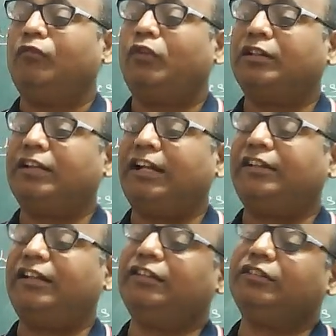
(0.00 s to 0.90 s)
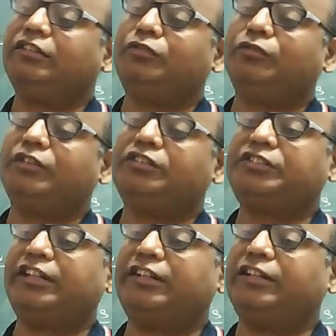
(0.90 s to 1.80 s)
For that, then in 12th
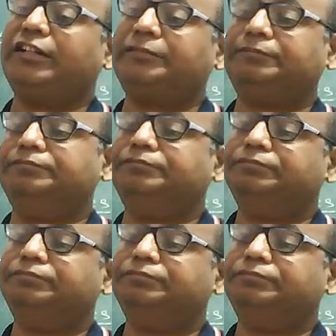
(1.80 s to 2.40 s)
standard,